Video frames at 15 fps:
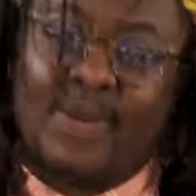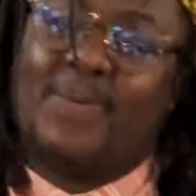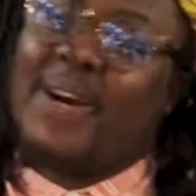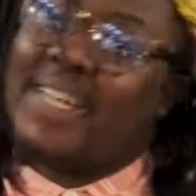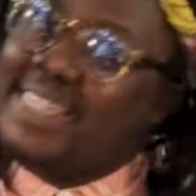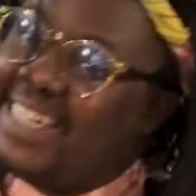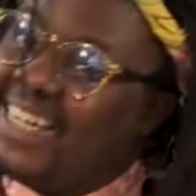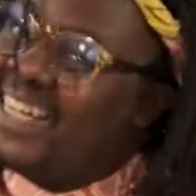
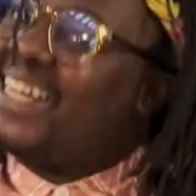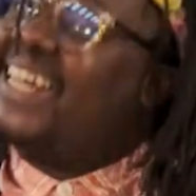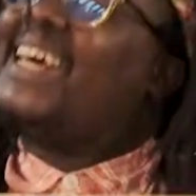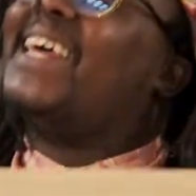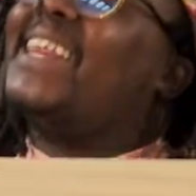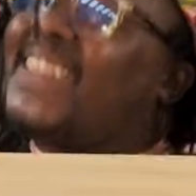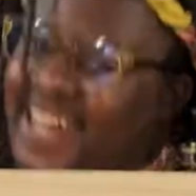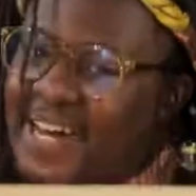what's in
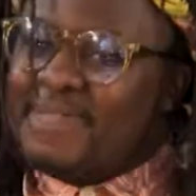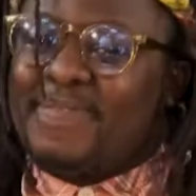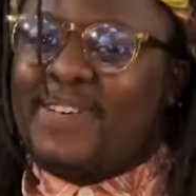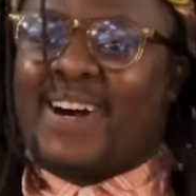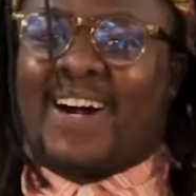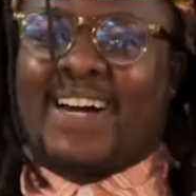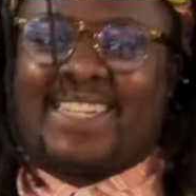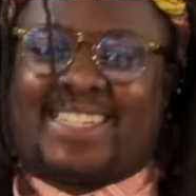the
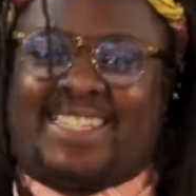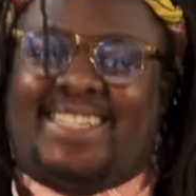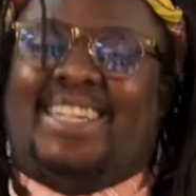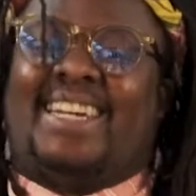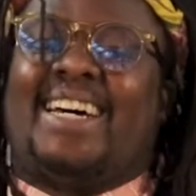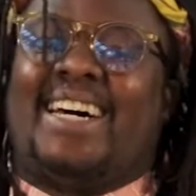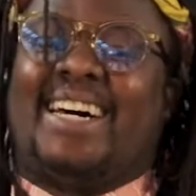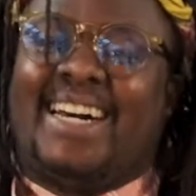box?
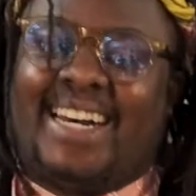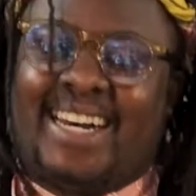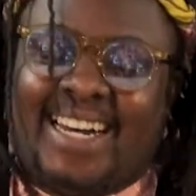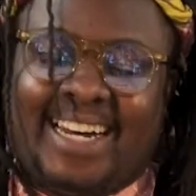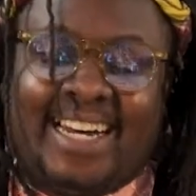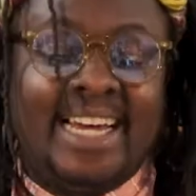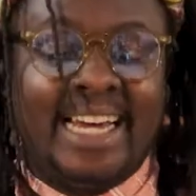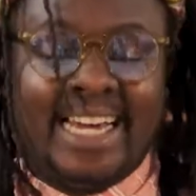
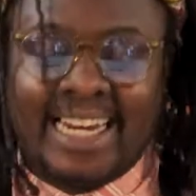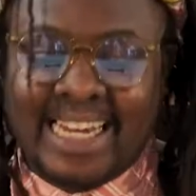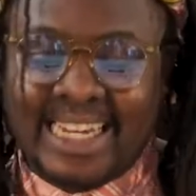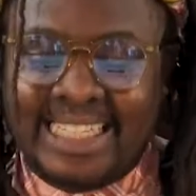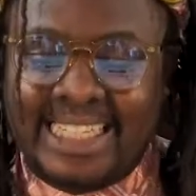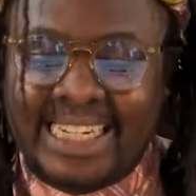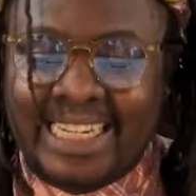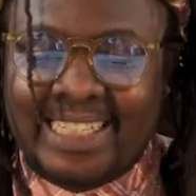
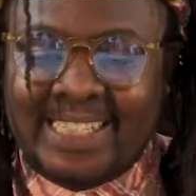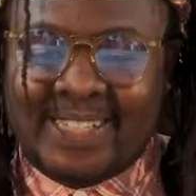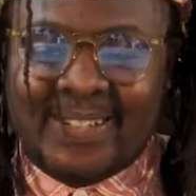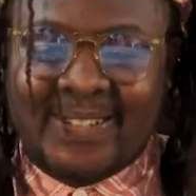Let's get to